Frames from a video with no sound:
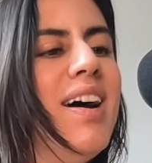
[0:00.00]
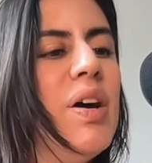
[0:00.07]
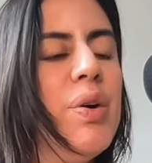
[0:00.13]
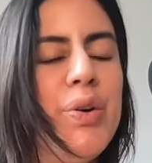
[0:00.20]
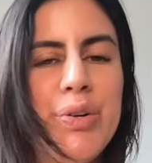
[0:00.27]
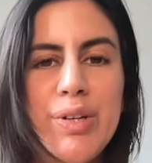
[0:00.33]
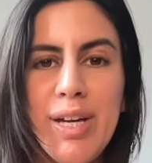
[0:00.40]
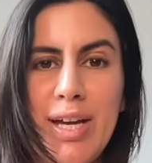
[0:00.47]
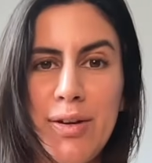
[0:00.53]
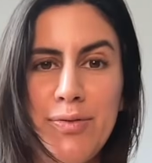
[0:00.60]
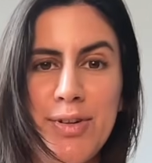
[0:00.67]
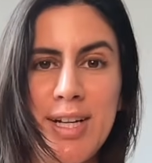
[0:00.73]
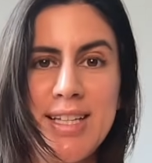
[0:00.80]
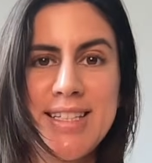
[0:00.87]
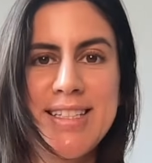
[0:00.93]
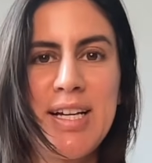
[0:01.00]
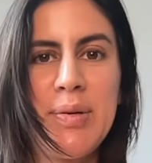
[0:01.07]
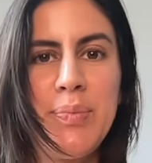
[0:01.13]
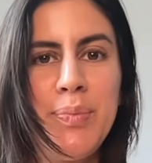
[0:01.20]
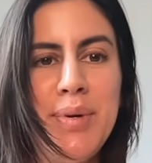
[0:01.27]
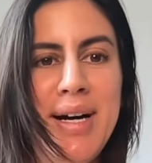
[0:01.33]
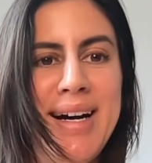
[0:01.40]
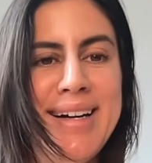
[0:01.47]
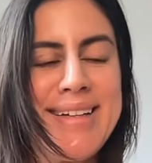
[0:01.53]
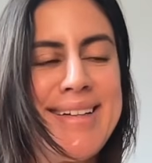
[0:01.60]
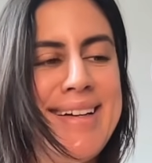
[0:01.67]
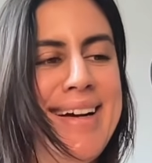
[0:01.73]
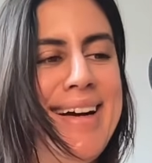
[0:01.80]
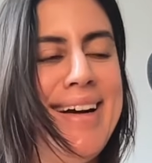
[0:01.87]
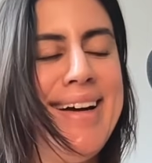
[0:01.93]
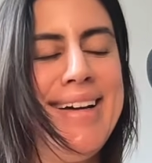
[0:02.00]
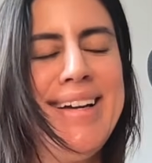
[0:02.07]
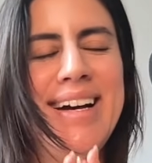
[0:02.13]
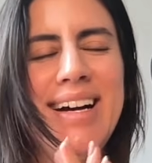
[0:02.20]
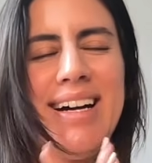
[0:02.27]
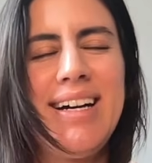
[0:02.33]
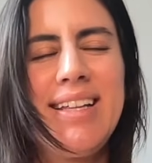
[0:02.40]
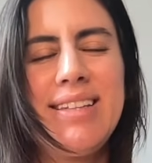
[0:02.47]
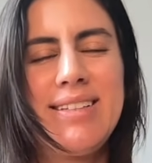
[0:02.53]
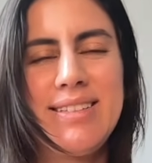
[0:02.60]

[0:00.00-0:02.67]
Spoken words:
Okay friends, I'm back. I had